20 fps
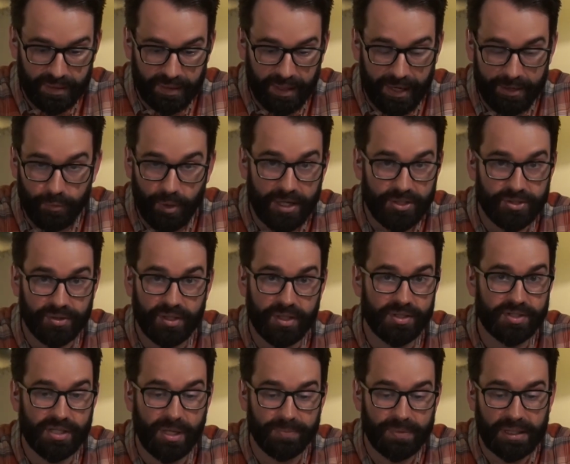I wager that
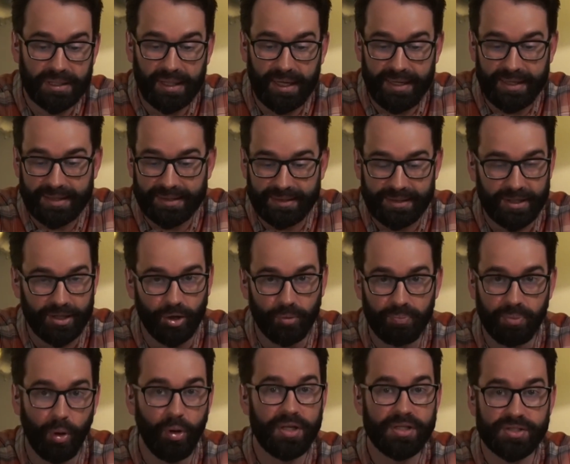it's something like, you know,
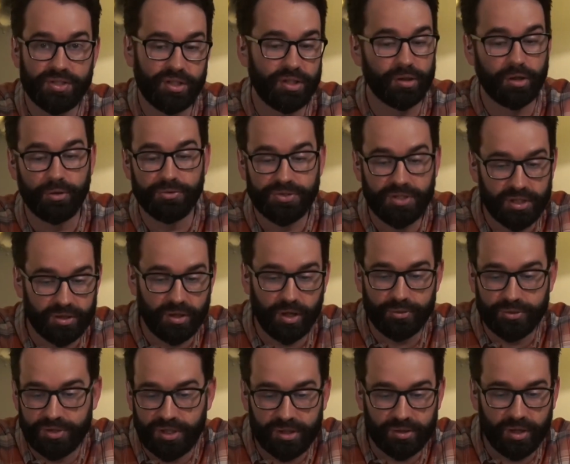
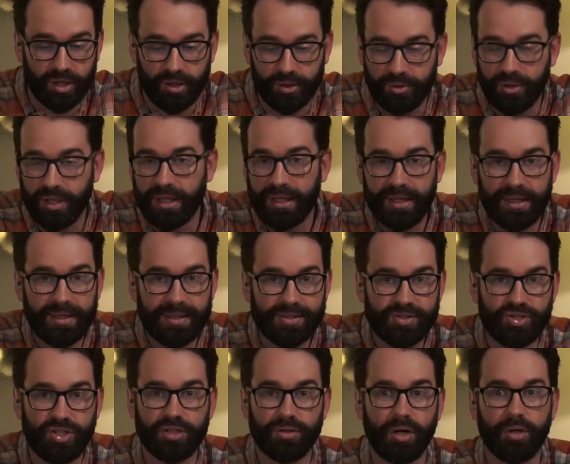
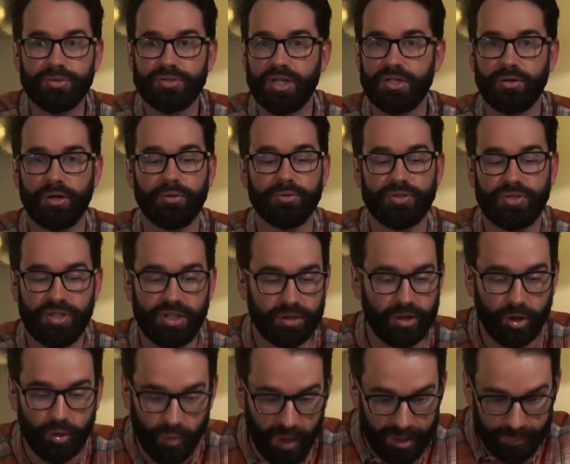
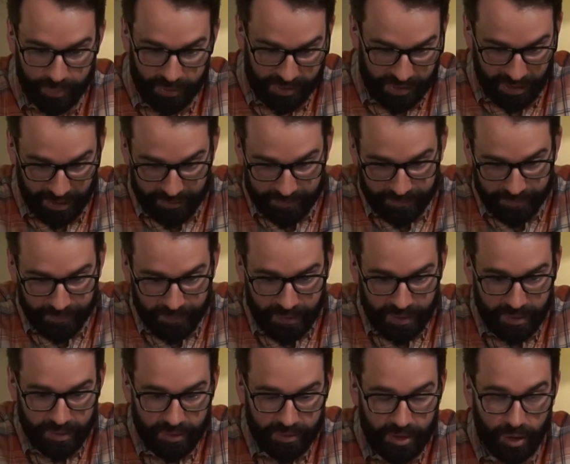0.0000001%,
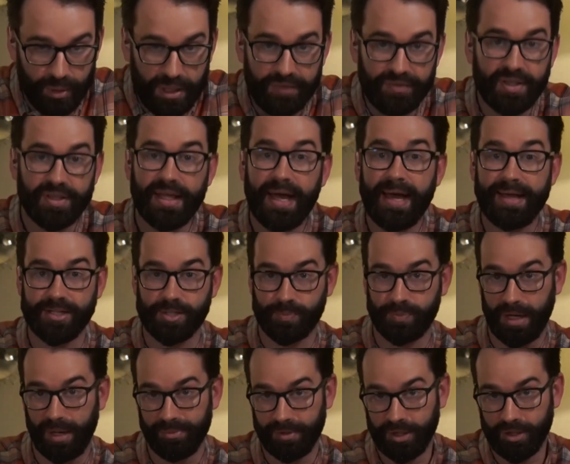though even that is
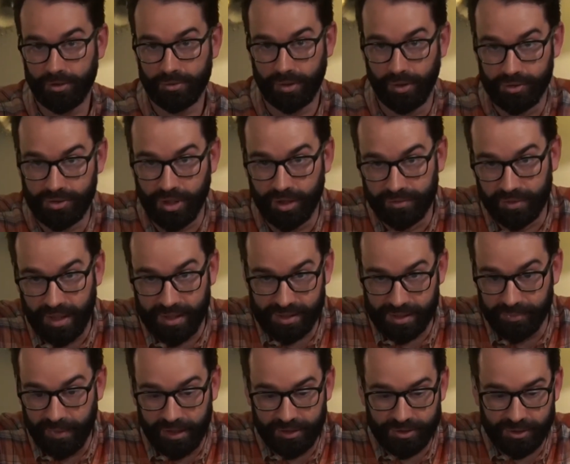probably a gross
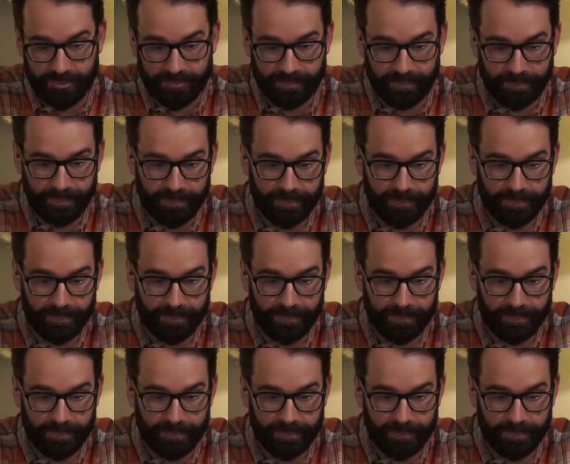overestimation.